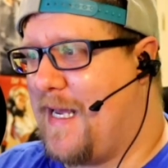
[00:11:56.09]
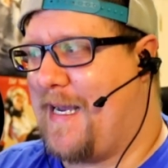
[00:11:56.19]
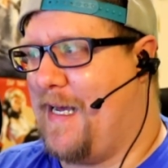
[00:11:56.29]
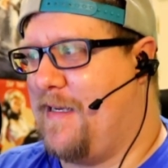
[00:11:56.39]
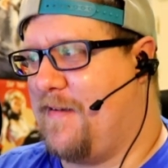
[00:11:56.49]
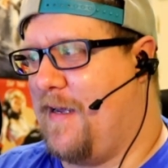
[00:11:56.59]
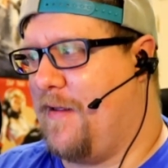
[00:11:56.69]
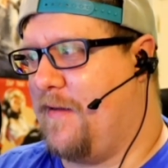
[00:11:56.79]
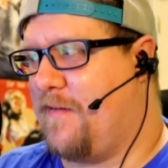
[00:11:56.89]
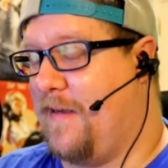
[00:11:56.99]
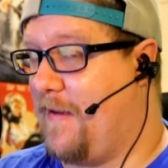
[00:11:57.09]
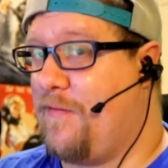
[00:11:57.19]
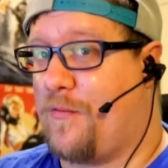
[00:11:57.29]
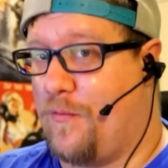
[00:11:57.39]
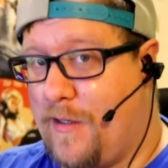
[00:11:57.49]
I gotta say that it
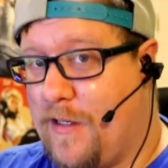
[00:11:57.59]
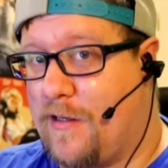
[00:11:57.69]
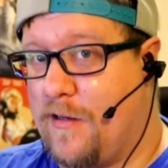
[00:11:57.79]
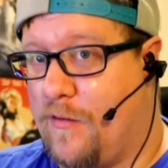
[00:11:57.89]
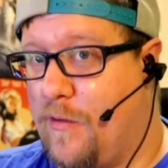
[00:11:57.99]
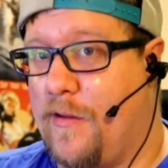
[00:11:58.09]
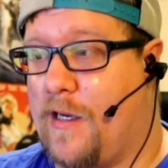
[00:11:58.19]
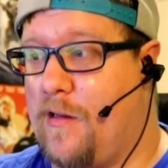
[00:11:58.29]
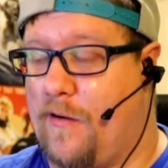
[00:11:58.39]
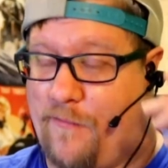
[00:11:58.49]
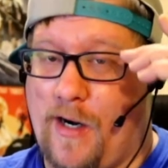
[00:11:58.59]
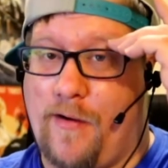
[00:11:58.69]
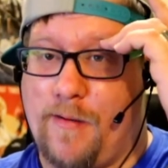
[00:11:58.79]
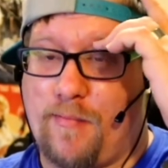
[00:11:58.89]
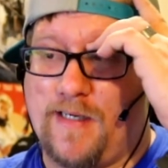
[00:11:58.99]
sounds really good, really clear.
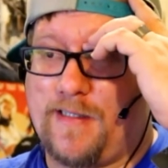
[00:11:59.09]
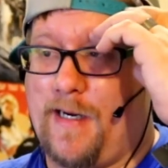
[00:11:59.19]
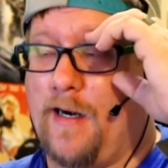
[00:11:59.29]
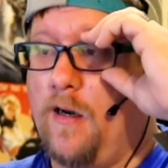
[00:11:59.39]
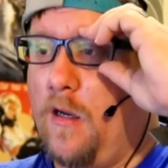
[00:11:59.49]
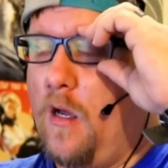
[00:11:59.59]
Very impressed there.